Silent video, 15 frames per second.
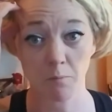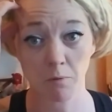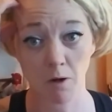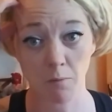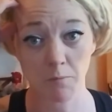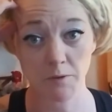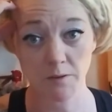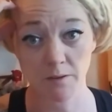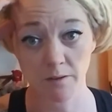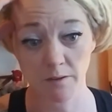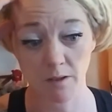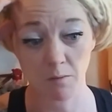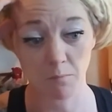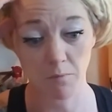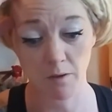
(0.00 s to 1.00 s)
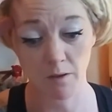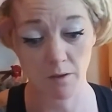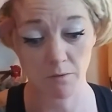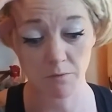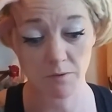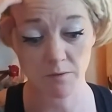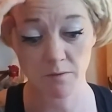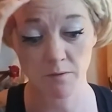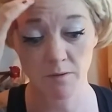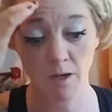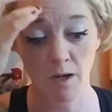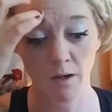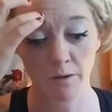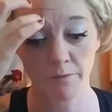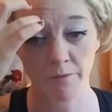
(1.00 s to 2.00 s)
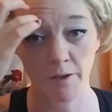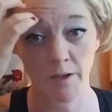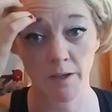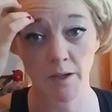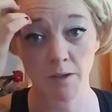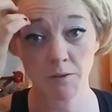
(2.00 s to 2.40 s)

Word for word: promise to them, and it was terrifying.